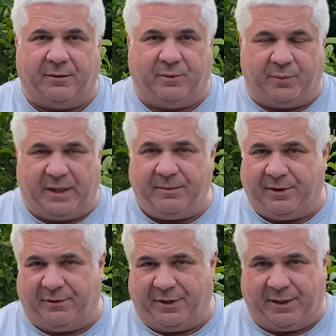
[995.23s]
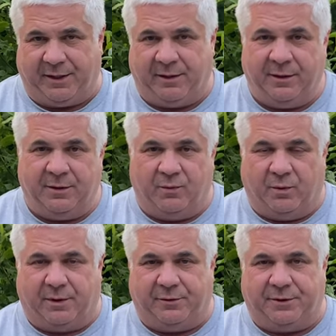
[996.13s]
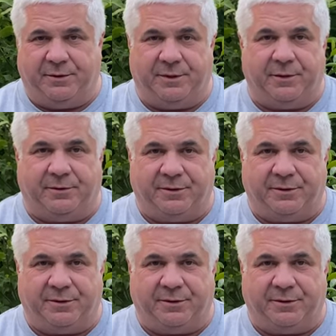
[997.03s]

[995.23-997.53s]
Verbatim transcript: We'll probably only need one or two coats.